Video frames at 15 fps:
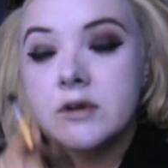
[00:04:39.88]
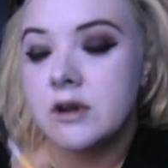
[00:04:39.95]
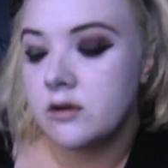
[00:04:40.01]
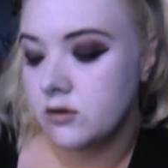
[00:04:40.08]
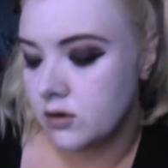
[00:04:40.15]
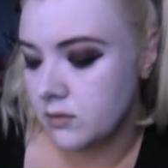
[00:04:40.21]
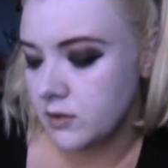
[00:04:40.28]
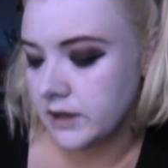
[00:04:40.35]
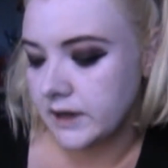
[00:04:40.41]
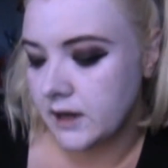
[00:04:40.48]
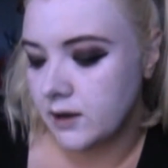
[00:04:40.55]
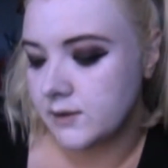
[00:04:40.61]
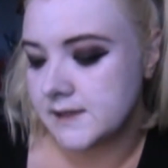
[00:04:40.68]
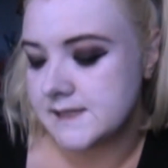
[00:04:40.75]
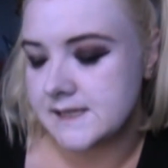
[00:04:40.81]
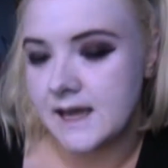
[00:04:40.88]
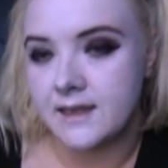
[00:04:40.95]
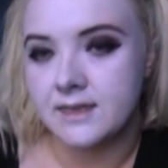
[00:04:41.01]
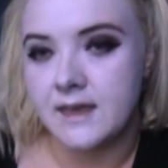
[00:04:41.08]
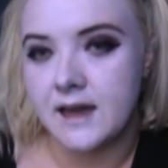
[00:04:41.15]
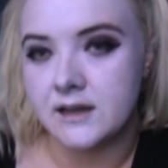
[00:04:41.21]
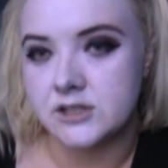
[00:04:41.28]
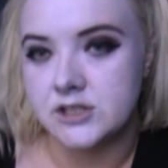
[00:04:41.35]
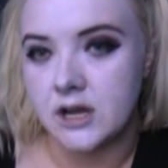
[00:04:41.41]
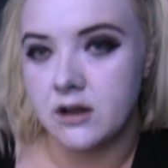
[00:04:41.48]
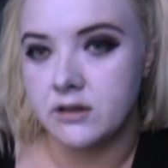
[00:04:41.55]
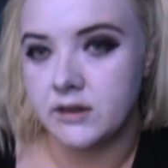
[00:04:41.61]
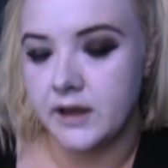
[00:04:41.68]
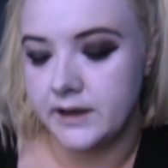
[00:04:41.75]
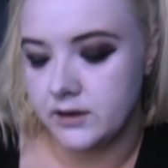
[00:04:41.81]
Now normally I would set that
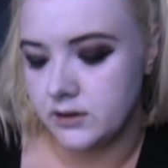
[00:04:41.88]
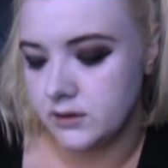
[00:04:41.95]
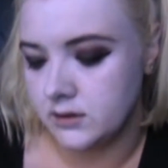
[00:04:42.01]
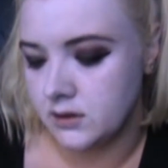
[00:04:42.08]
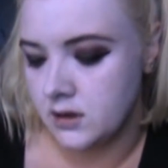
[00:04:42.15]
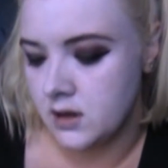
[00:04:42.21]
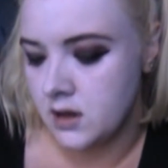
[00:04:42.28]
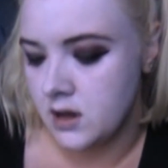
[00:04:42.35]
gel liner